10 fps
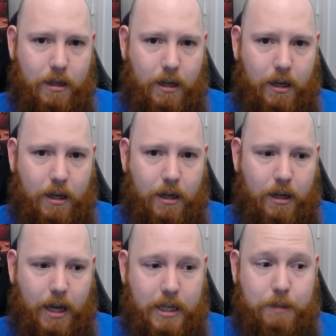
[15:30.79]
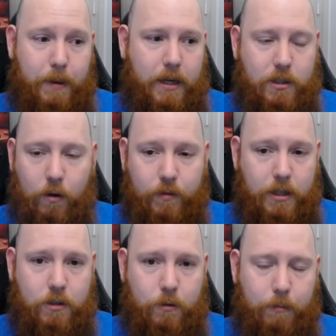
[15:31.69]
aspects of
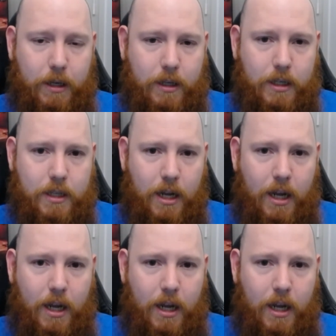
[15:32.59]
these two abilities